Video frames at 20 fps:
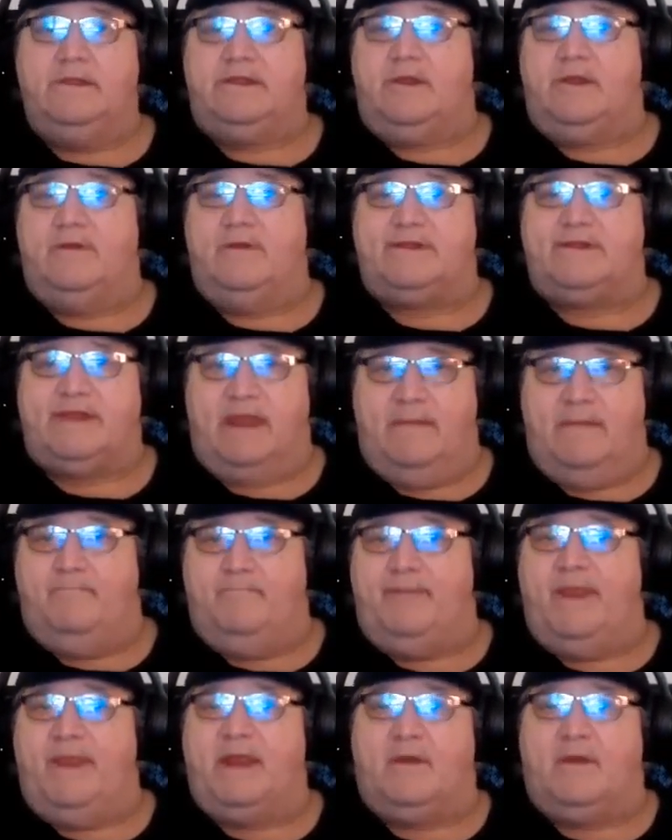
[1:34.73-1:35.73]
So it's
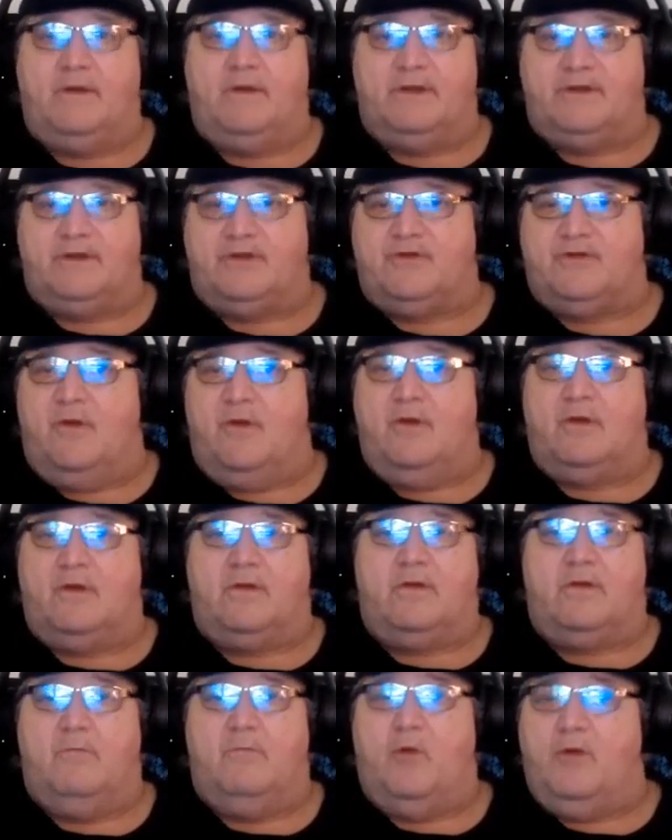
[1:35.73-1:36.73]
getting bigger and
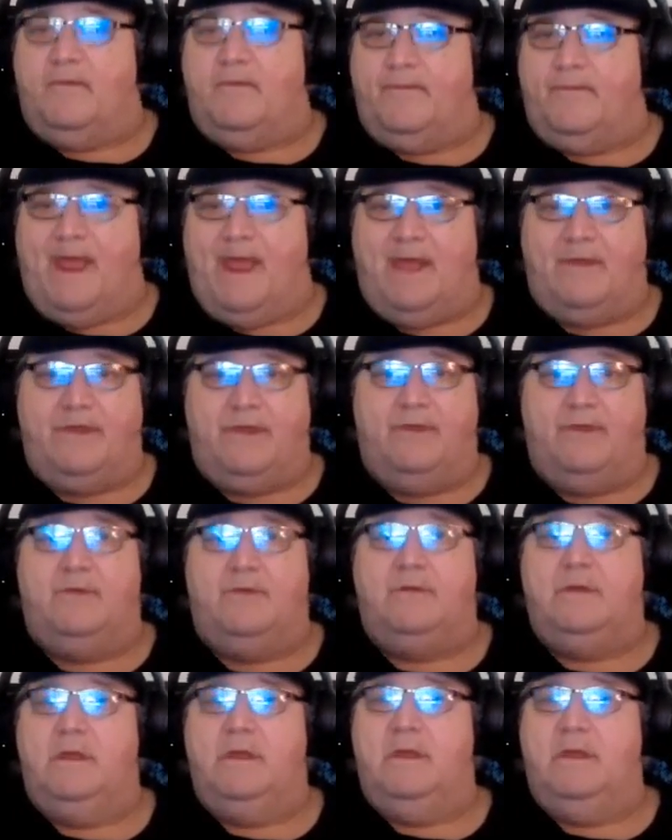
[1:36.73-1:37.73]
stronger, more
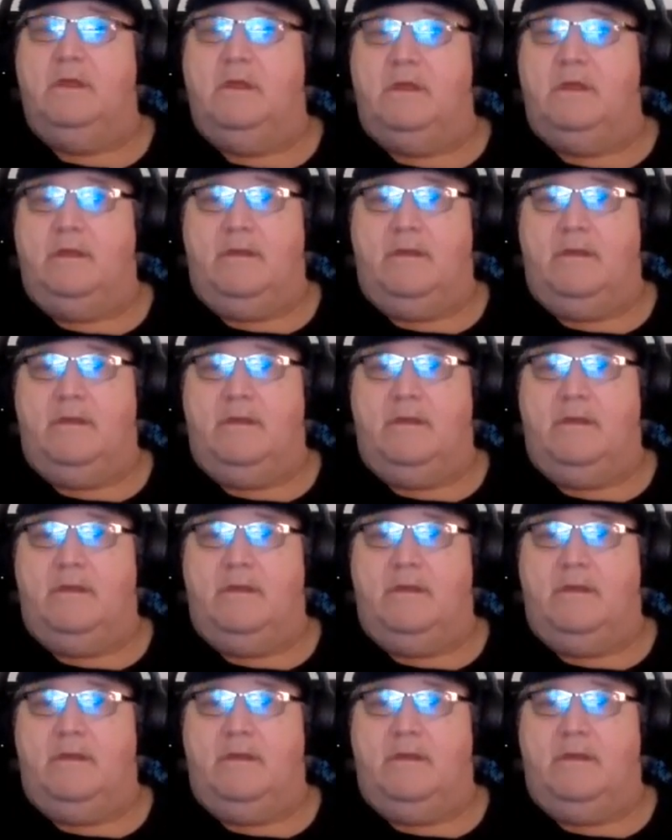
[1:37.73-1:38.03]
value,